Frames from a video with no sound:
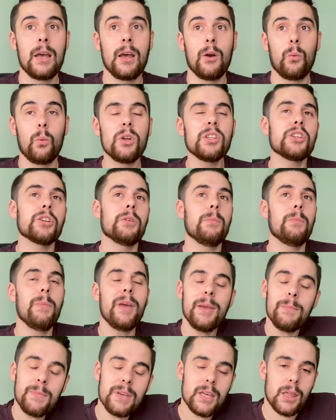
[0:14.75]
Which
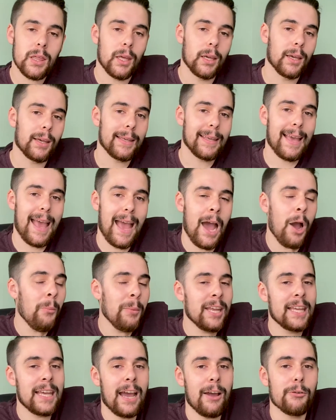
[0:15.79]
made me think, how
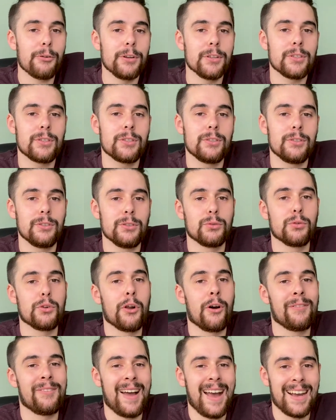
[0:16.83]
many carrots does
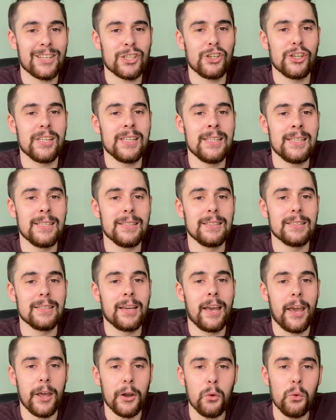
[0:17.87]
Rudolph actually need
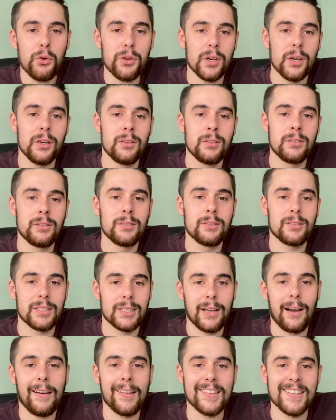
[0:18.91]
in order to
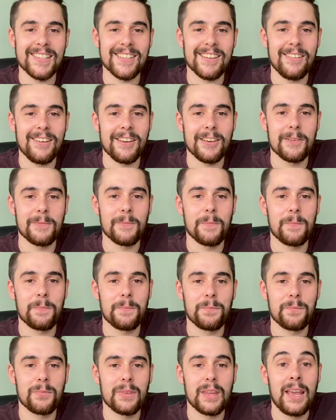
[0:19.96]
guide the sleigh?
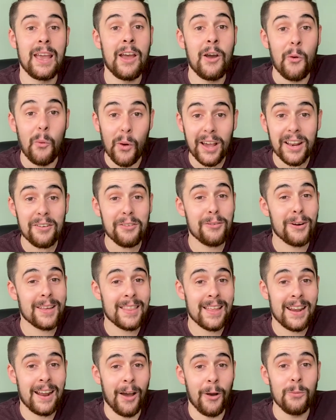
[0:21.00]
We're going to find
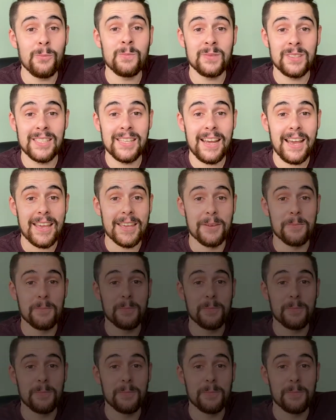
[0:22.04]
that out today.